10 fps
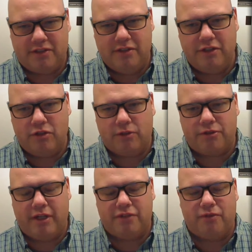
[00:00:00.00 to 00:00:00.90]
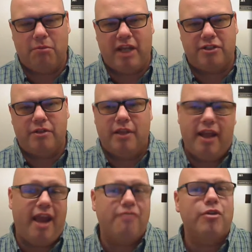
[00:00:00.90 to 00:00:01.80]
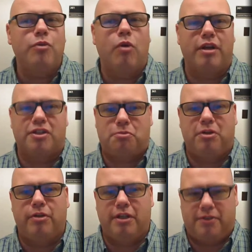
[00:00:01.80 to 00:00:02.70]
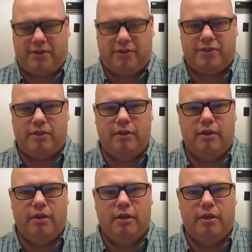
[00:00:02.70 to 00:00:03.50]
in this digital transformation that everyone experiences,